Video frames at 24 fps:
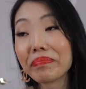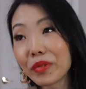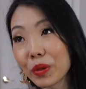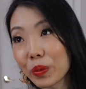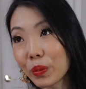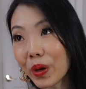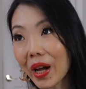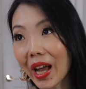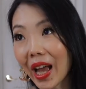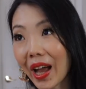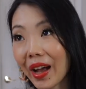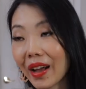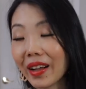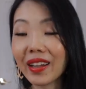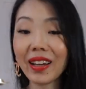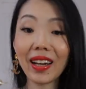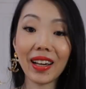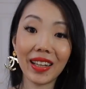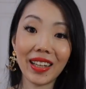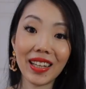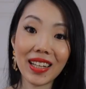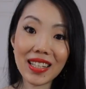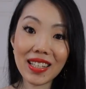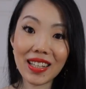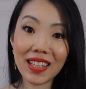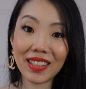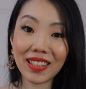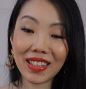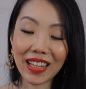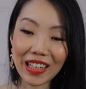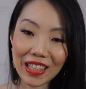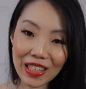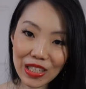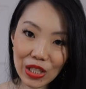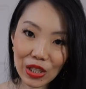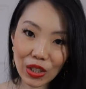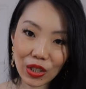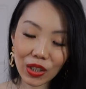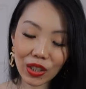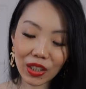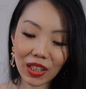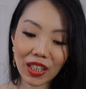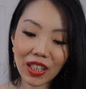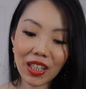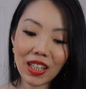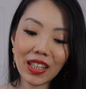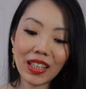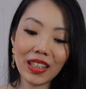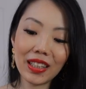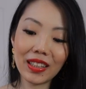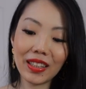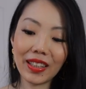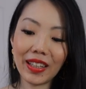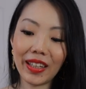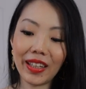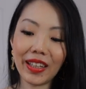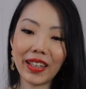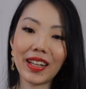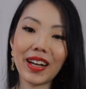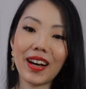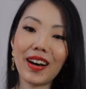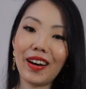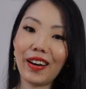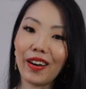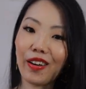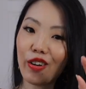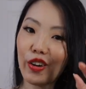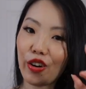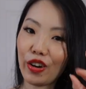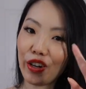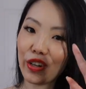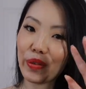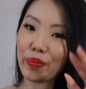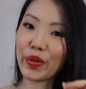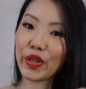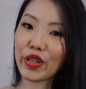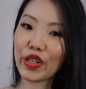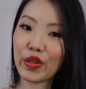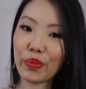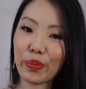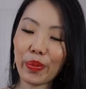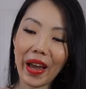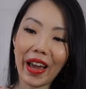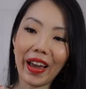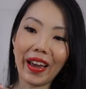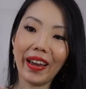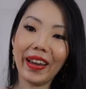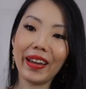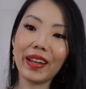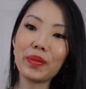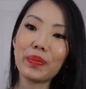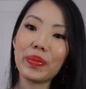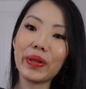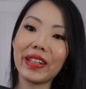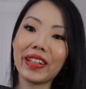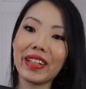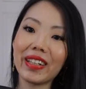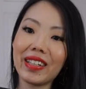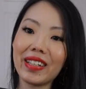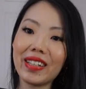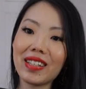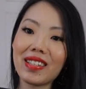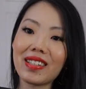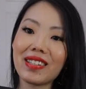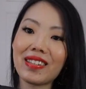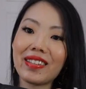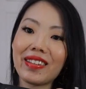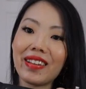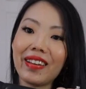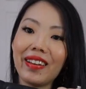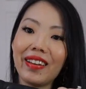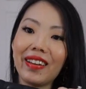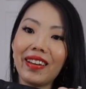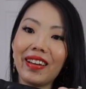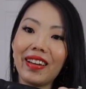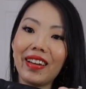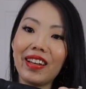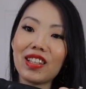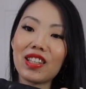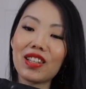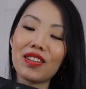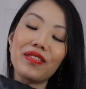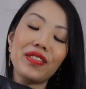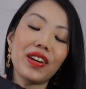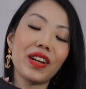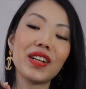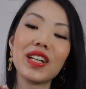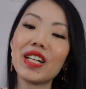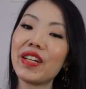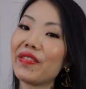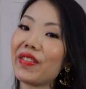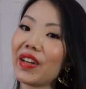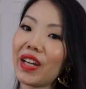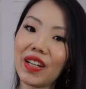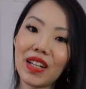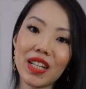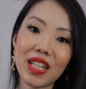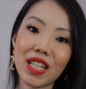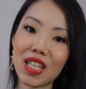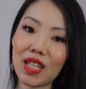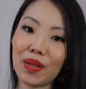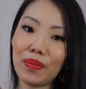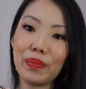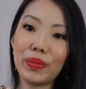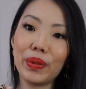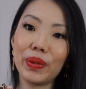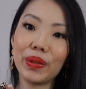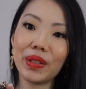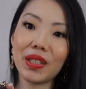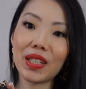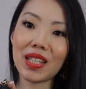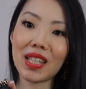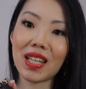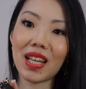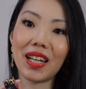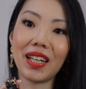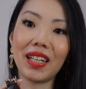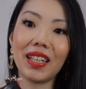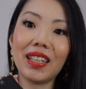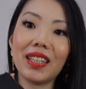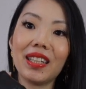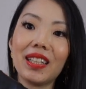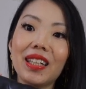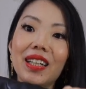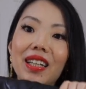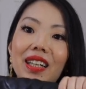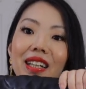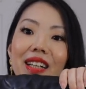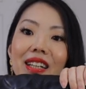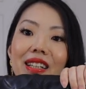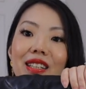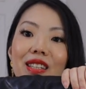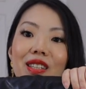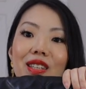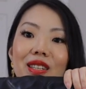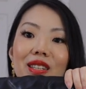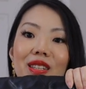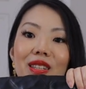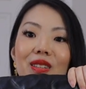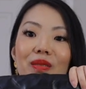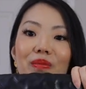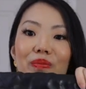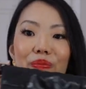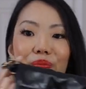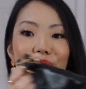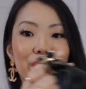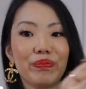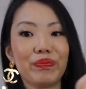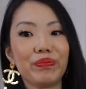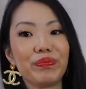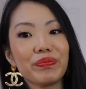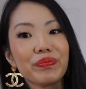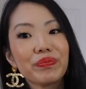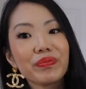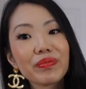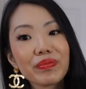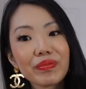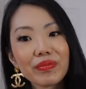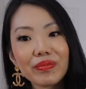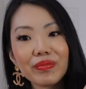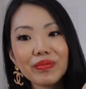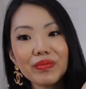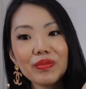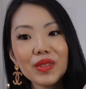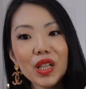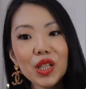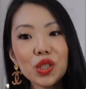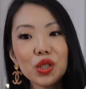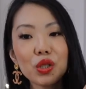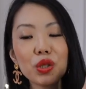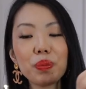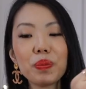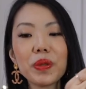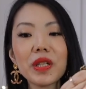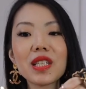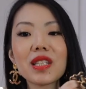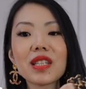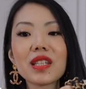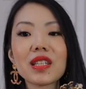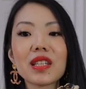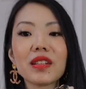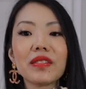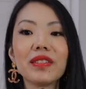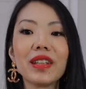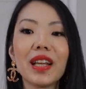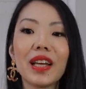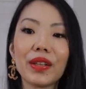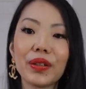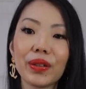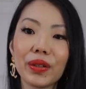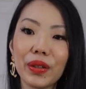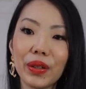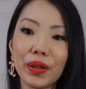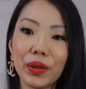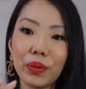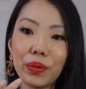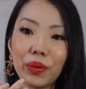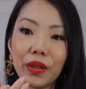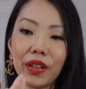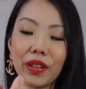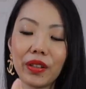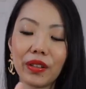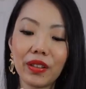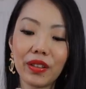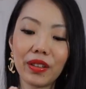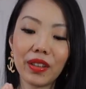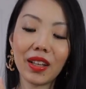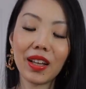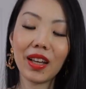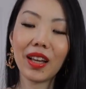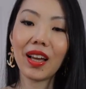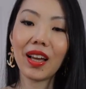well, I guess it does look like a garbage bag because it's a very, very simple design. It's two pieces of leather with